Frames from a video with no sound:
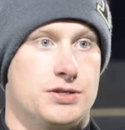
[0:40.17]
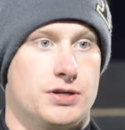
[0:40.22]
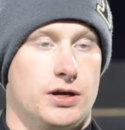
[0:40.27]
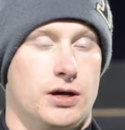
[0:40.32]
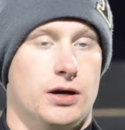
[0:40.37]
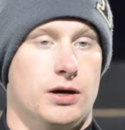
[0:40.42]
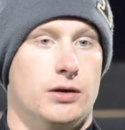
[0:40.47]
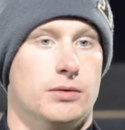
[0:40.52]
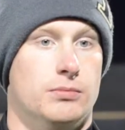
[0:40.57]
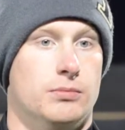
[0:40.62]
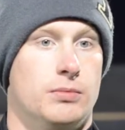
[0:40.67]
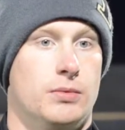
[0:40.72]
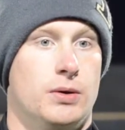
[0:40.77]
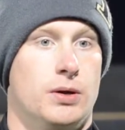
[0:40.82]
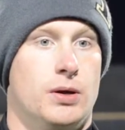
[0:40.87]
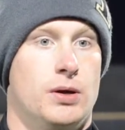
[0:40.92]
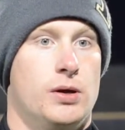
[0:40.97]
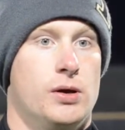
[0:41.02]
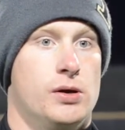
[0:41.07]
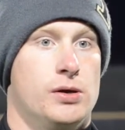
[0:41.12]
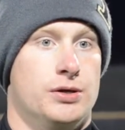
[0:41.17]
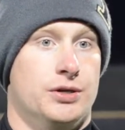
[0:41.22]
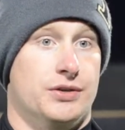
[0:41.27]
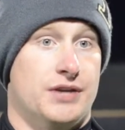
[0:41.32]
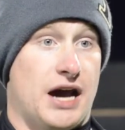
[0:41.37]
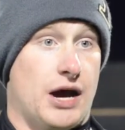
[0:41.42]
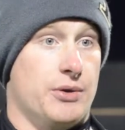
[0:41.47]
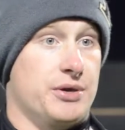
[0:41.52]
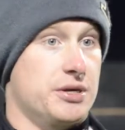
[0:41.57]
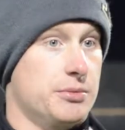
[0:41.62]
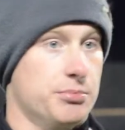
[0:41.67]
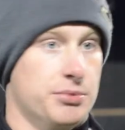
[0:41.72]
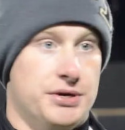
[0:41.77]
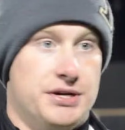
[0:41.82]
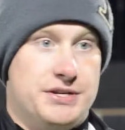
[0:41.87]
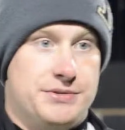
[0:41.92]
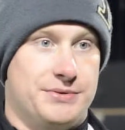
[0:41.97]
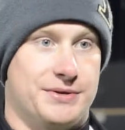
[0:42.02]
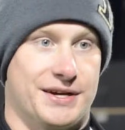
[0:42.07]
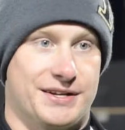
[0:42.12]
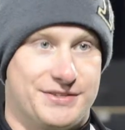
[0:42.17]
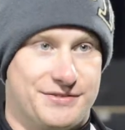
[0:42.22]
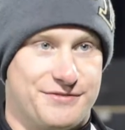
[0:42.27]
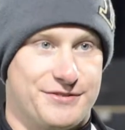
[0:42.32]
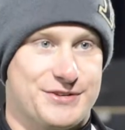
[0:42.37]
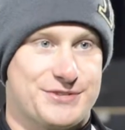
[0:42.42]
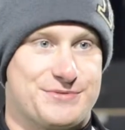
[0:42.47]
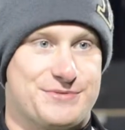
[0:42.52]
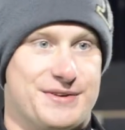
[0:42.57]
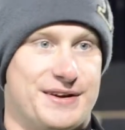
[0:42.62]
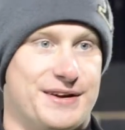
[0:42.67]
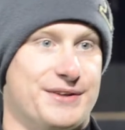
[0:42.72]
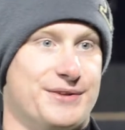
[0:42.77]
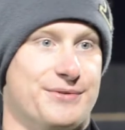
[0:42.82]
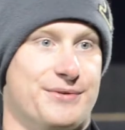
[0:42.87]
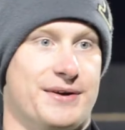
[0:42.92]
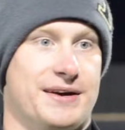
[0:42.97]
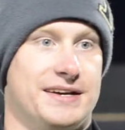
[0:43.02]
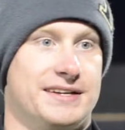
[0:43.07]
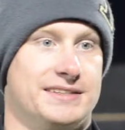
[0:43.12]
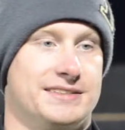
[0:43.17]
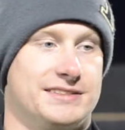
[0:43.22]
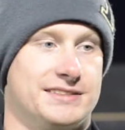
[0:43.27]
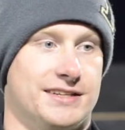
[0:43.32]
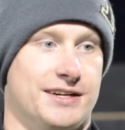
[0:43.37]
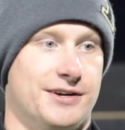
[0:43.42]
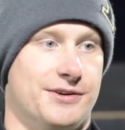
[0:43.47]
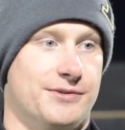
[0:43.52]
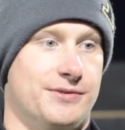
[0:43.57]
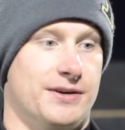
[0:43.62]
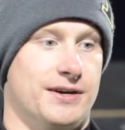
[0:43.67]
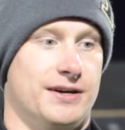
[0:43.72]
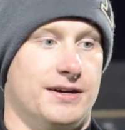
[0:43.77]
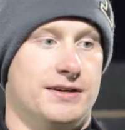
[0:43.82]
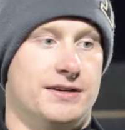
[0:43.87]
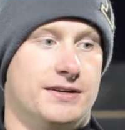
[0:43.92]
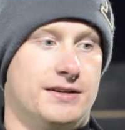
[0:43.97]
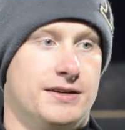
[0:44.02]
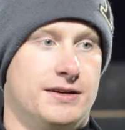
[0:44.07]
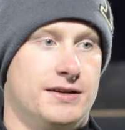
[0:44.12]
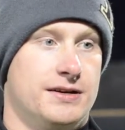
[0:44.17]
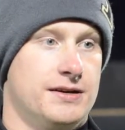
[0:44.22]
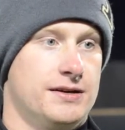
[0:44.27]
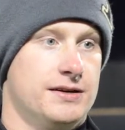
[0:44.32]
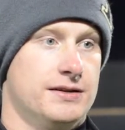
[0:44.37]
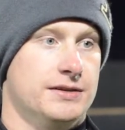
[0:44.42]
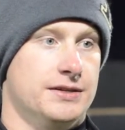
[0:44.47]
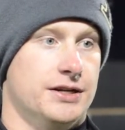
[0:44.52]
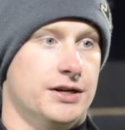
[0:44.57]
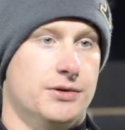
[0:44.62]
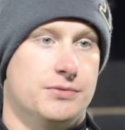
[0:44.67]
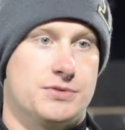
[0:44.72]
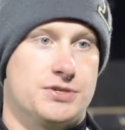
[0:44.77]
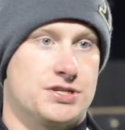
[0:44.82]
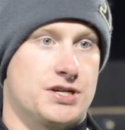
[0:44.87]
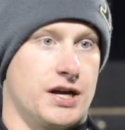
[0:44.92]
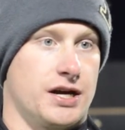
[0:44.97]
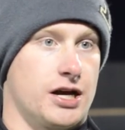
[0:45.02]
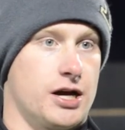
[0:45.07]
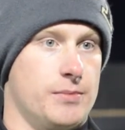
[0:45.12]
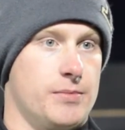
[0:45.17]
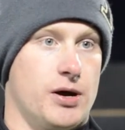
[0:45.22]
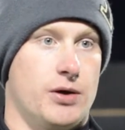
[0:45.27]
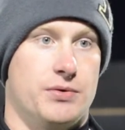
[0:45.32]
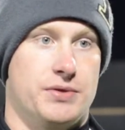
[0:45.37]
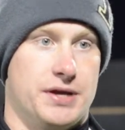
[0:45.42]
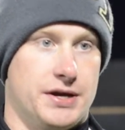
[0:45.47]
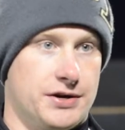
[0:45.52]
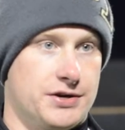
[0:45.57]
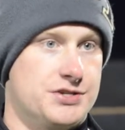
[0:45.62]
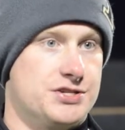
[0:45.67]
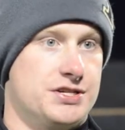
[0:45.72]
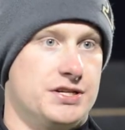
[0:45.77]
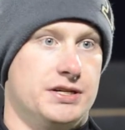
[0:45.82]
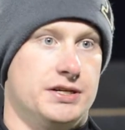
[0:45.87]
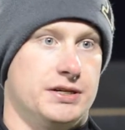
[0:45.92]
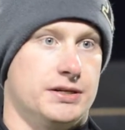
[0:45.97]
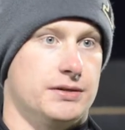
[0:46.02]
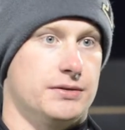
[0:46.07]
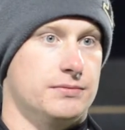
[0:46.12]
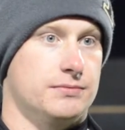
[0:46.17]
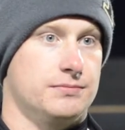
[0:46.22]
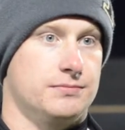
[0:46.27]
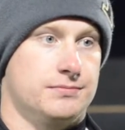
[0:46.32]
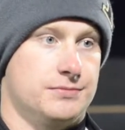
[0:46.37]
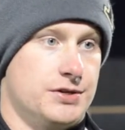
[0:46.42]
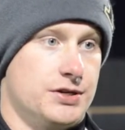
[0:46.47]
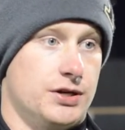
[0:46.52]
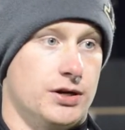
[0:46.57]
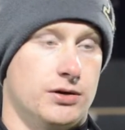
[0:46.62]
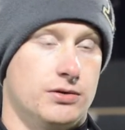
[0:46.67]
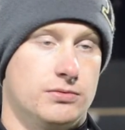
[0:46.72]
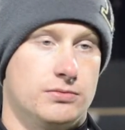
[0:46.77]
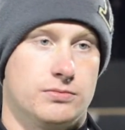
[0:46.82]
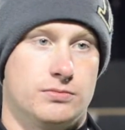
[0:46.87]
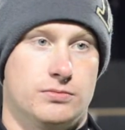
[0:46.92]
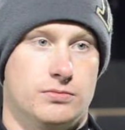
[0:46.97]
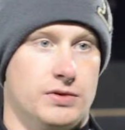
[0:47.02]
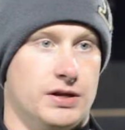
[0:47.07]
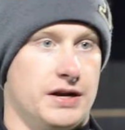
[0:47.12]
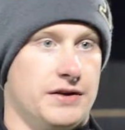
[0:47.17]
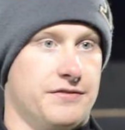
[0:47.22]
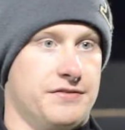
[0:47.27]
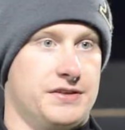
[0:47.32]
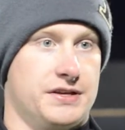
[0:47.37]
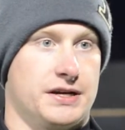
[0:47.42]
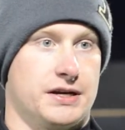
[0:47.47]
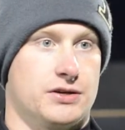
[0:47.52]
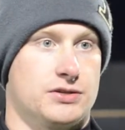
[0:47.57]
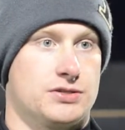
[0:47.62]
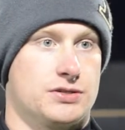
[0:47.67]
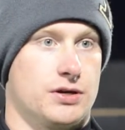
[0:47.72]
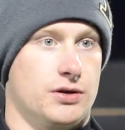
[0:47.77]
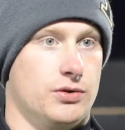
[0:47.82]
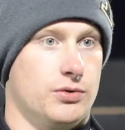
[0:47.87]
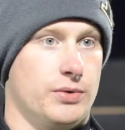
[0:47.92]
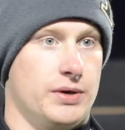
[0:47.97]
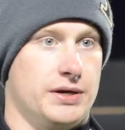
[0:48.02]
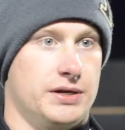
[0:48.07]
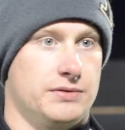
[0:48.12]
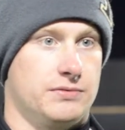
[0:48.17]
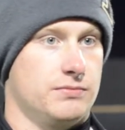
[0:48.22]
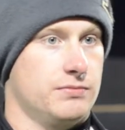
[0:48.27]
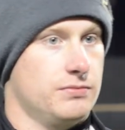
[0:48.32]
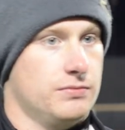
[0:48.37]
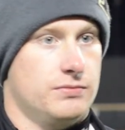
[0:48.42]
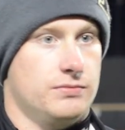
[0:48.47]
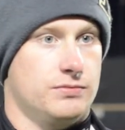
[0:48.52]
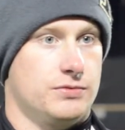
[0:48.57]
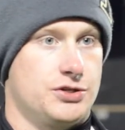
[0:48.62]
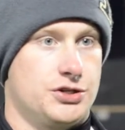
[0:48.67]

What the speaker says: You know, now we can breathe. We got the first one out of the way. So, you know, just got to come out with energy and, you know, let everything else go the way it